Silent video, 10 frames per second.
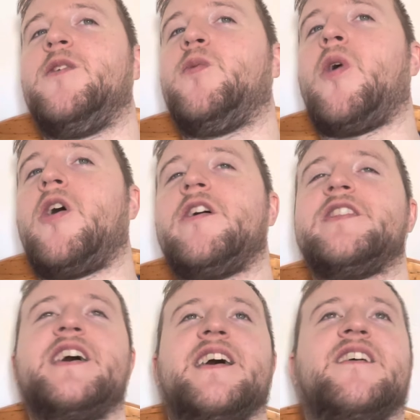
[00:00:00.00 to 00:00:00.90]

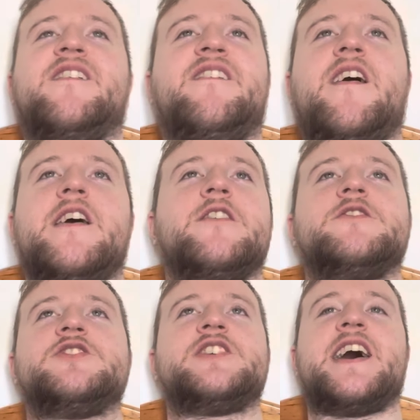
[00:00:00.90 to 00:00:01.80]
What the fuck
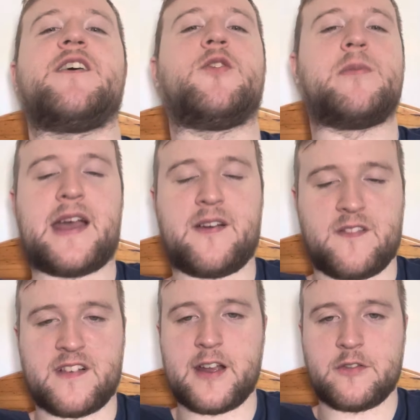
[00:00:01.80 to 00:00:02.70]
was that all
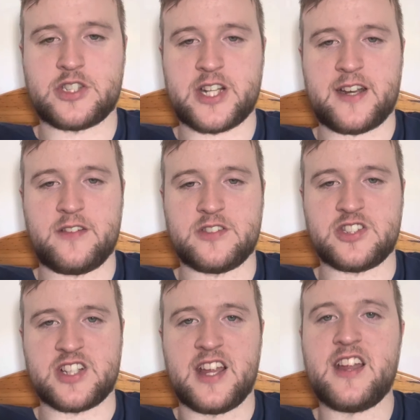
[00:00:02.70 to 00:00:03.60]
about? Phil
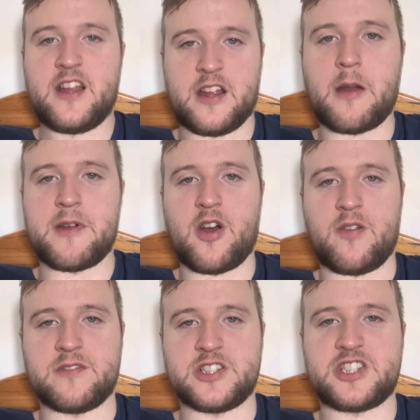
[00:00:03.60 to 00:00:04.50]
Jones coming
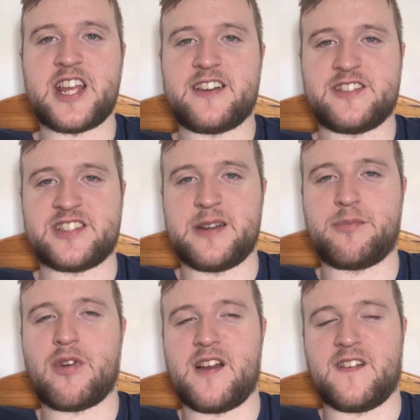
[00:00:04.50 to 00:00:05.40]
on. Seriously,
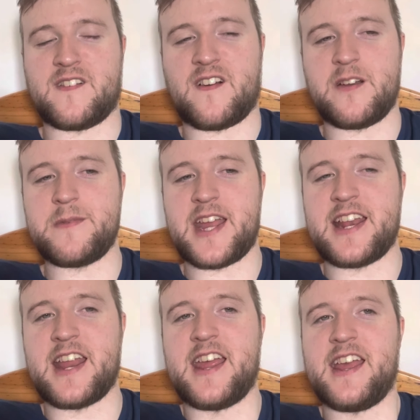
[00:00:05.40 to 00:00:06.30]
bro. I
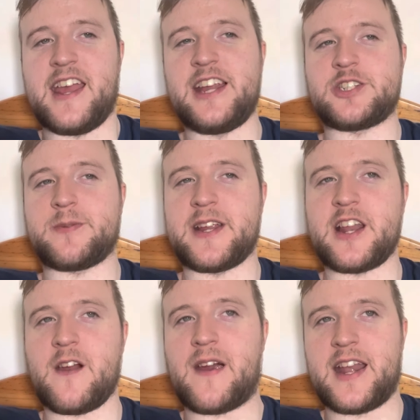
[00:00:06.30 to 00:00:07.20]
mean, he should be
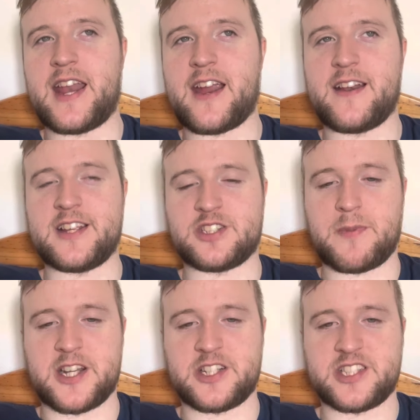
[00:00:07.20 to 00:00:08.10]
nowhere near this
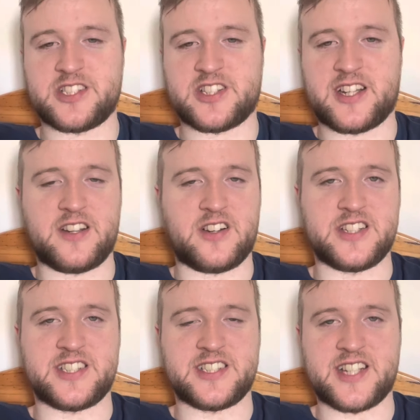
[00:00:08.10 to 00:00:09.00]
Manchester
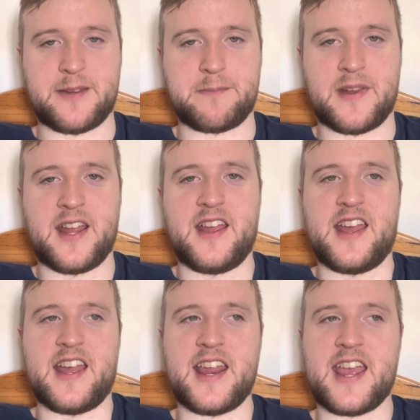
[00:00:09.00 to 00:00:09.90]
United team.
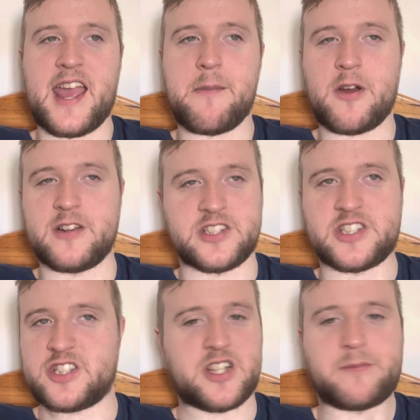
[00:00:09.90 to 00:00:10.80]
And he came on as
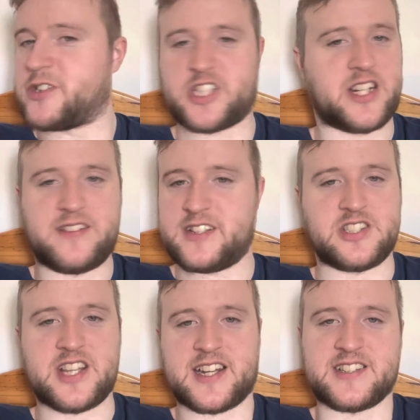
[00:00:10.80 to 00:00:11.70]
a substitute in the
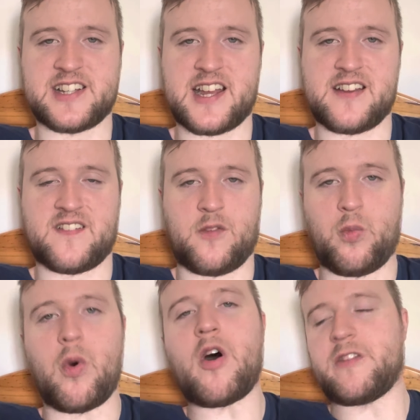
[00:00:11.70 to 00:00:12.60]
second half.
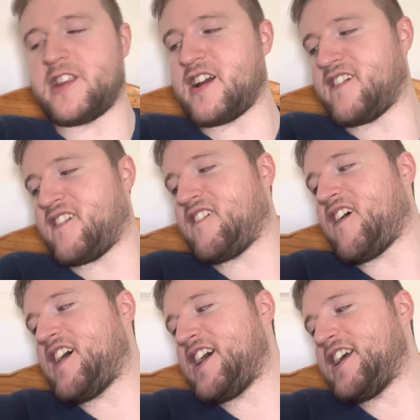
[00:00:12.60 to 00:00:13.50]
What the
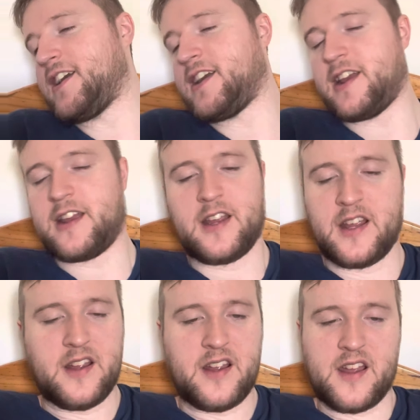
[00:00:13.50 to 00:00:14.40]
fuck?
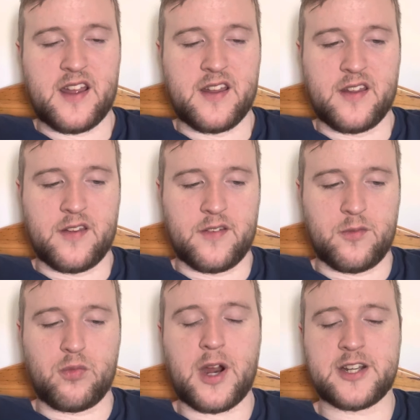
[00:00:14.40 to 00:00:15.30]

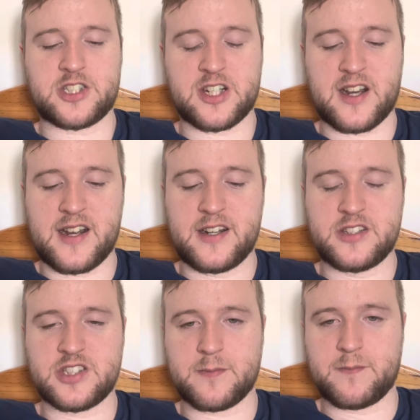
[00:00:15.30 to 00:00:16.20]

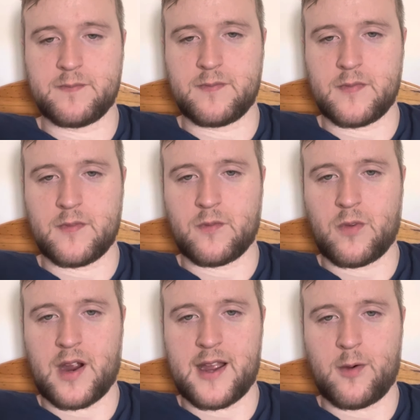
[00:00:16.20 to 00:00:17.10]
Rashford,
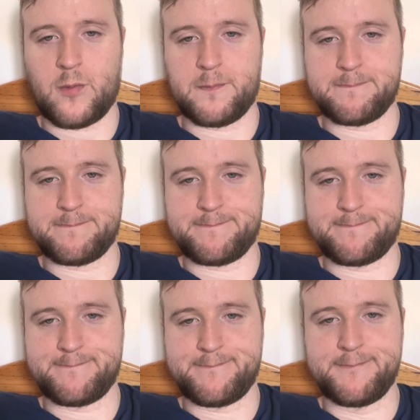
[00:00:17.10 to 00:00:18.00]
well,
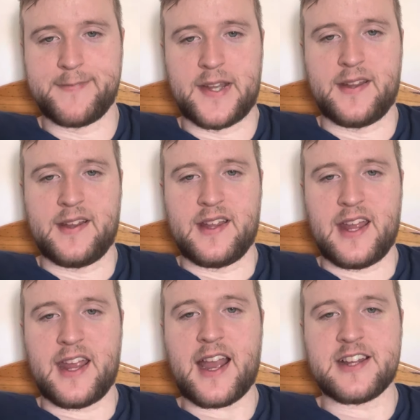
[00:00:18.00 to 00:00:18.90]

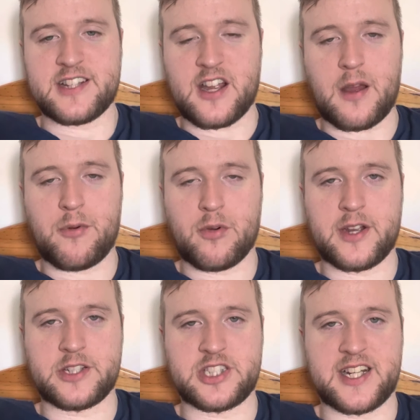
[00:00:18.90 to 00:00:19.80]
he had a couple
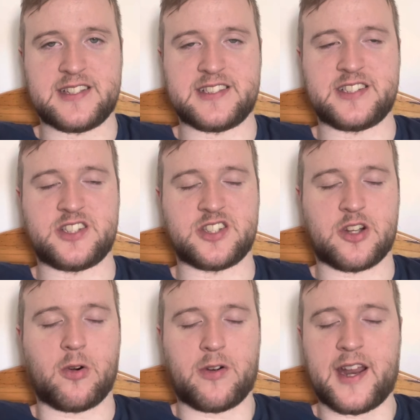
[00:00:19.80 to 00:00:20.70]
good chances to
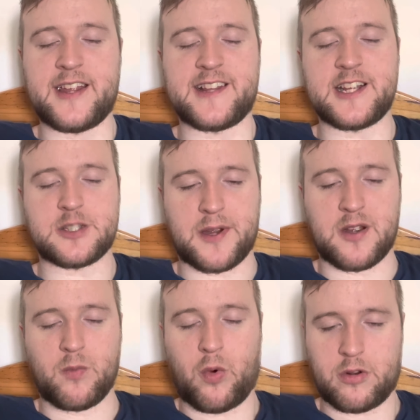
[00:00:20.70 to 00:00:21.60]
score. He did
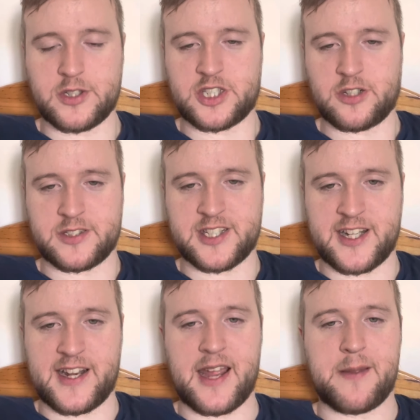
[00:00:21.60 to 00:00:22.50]
put one shot in
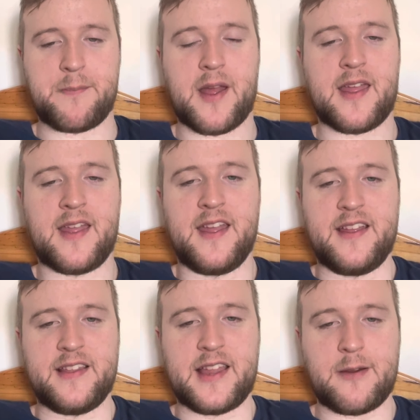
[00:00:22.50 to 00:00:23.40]
the net, but
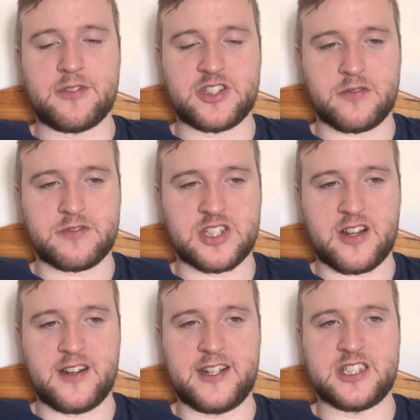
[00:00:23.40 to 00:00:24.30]
that was
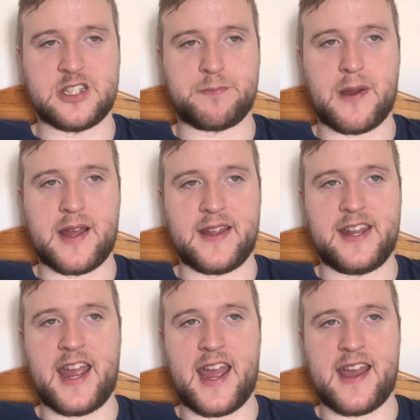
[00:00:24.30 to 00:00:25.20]
offside. But
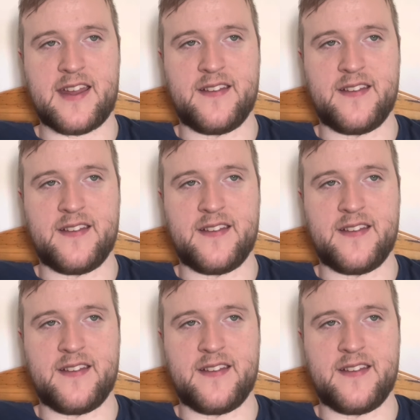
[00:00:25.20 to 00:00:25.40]
yeah.